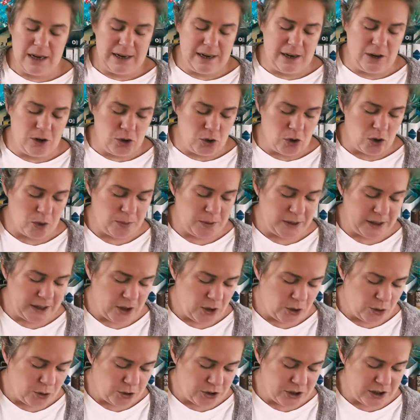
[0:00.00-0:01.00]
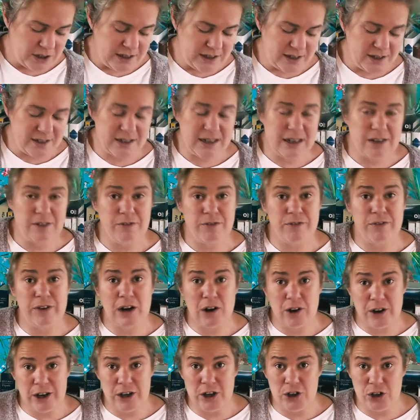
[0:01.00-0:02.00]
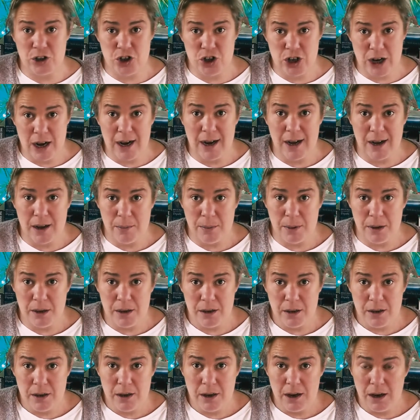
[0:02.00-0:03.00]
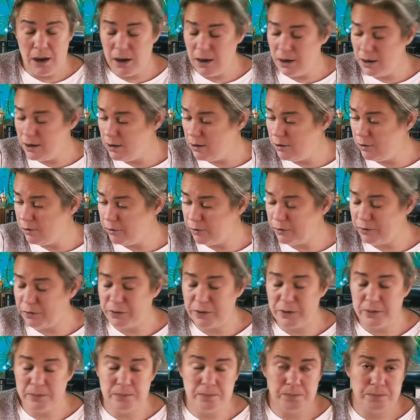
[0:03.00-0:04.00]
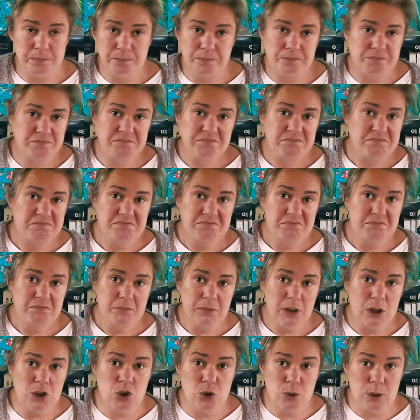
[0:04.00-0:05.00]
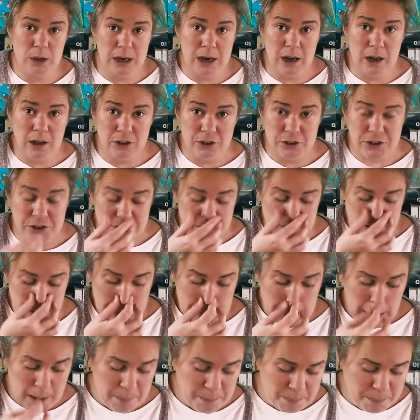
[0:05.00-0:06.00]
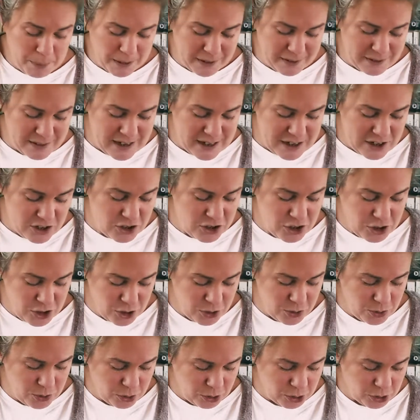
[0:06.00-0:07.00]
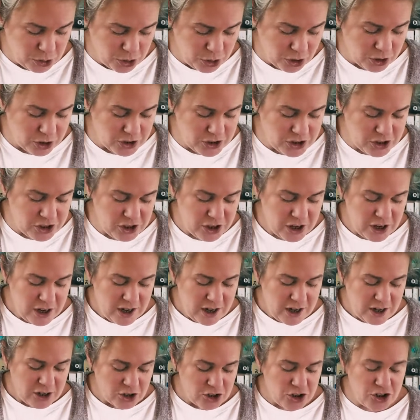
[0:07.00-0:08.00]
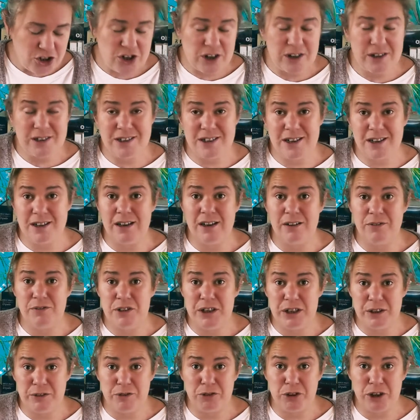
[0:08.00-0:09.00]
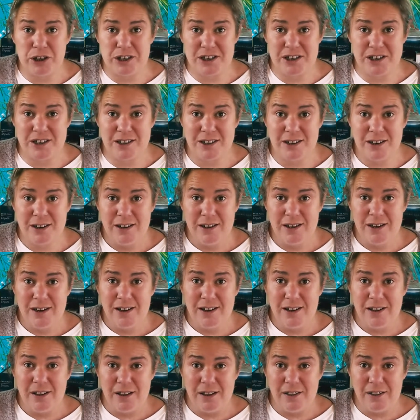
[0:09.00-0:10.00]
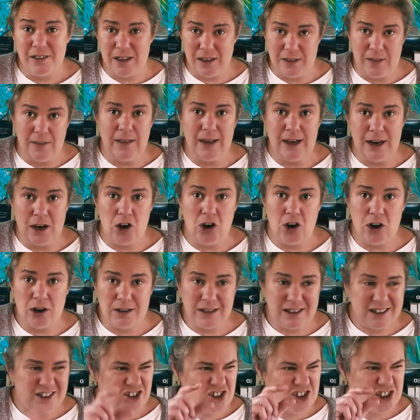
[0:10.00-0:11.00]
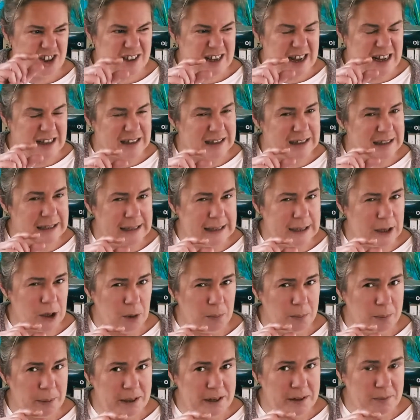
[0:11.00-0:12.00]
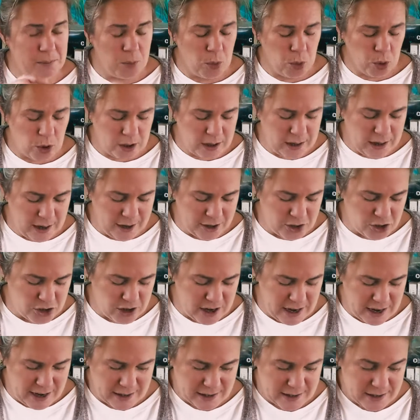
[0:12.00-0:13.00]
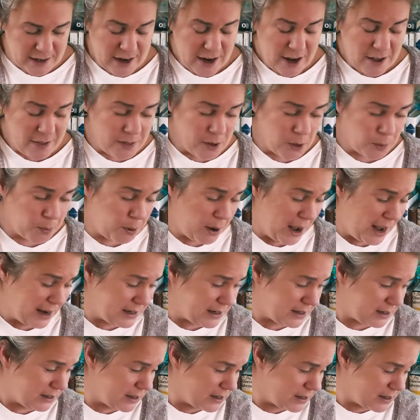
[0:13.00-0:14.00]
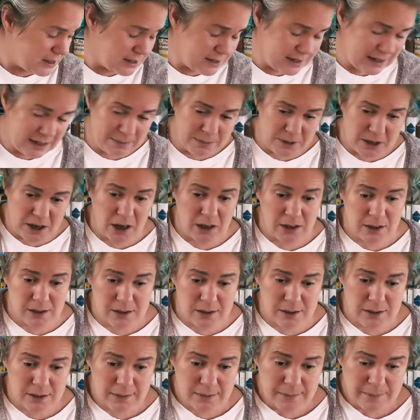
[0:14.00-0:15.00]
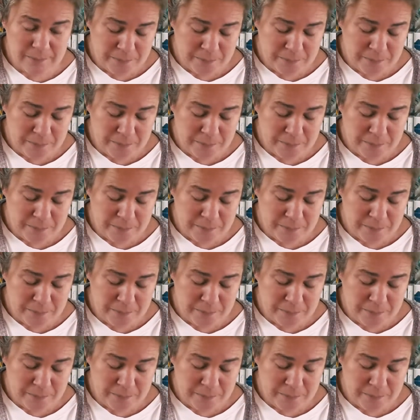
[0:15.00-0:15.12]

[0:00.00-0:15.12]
Now, normally Holst does a very good job of doing colors, but these 2 looked just enough different than they are. Like, just that little bit more contrast. They're practically the same color.